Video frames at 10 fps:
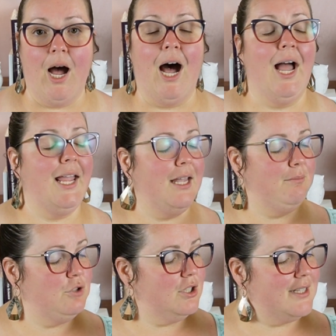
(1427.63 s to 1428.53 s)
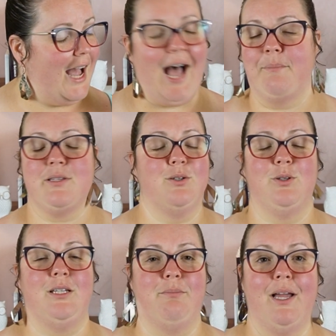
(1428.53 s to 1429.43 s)
I am just
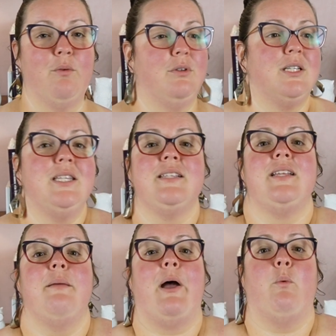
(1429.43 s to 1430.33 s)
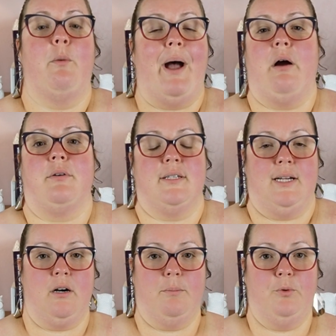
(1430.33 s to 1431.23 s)
absolutely my to this day my willpower is
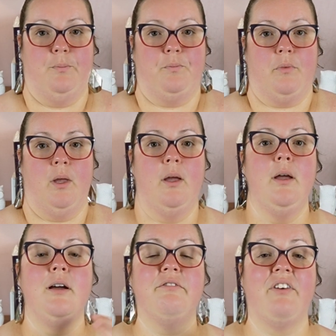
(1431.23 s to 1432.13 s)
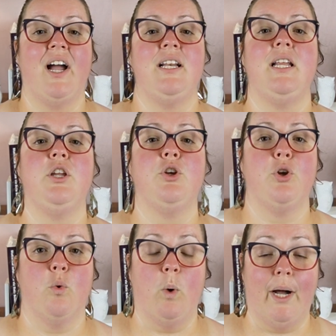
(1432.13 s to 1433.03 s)
terrible. Finding
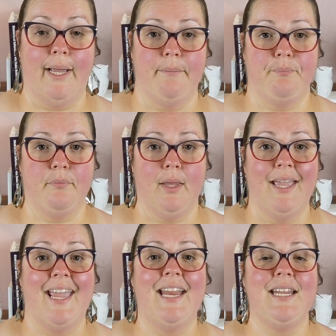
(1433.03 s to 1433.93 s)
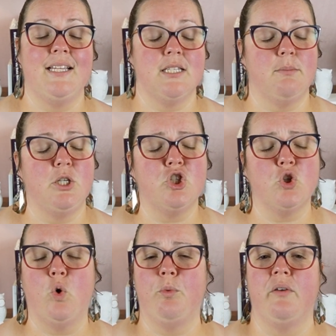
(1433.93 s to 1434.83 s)
your why. It needs to be
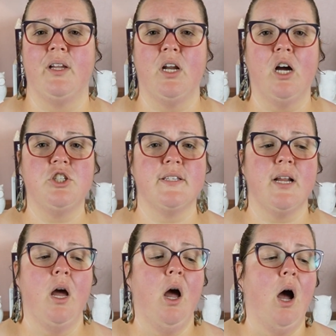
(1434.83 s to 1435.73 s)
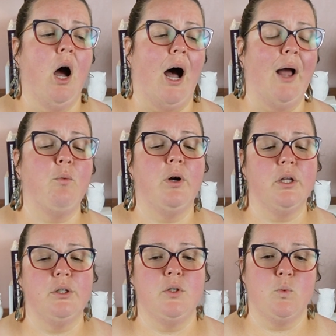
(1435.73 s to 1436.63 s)
soul moving, not just I want
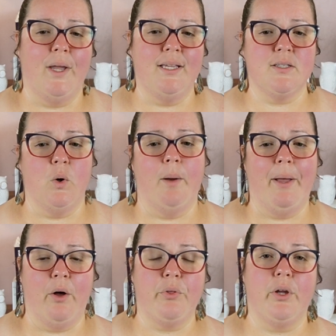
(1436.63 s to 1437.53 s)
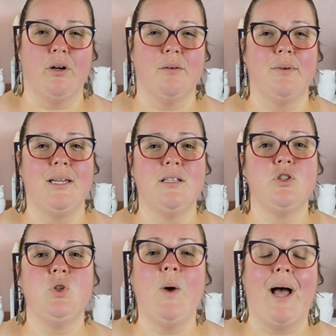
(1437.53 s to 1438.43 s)
to lose weight so I'm healthier.
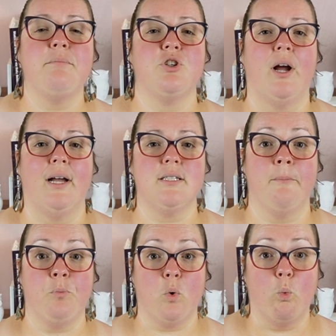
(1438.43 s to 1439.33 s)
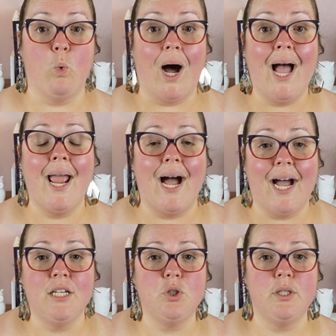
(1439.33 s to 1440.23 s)
It's too abstract. Why
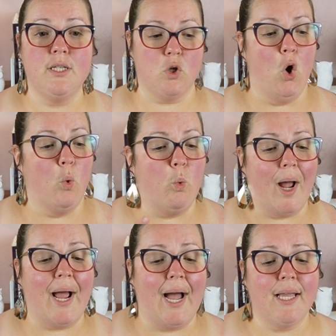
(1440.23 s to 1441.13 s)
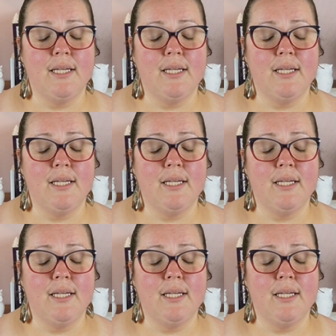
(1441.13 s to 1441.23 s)
I do this, why I